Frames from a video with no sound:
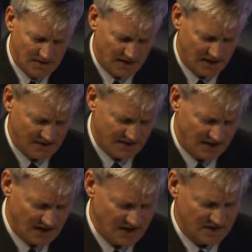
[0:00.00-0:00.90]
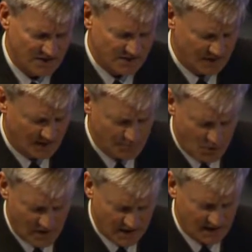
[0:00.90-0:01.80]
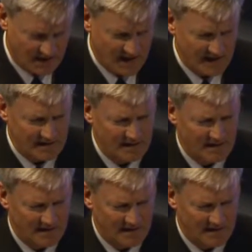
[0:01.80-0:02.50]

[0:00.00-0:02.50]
And to Ian's point again,